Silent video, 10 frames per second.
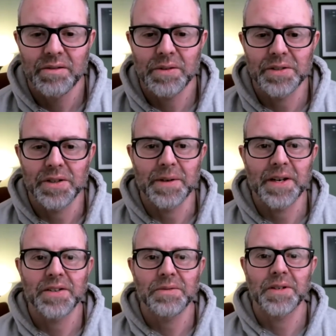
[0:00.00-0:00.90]
What's up,
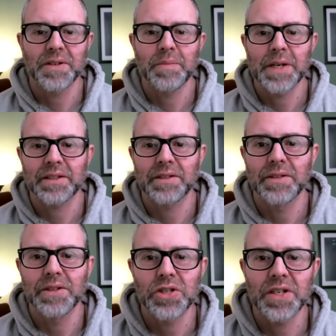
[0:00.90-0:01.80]
guys? Welcome back
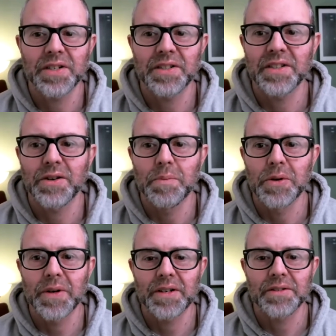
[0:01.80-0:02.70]
to the channel. Hope
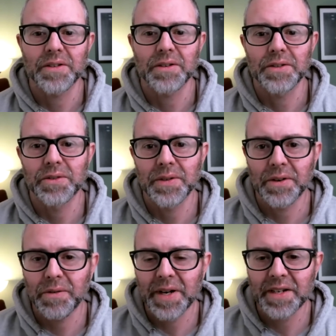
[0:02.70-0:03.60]
you guys are all doing
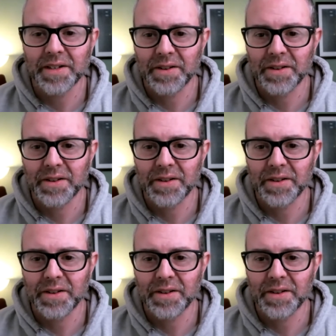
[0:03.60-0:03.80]
great.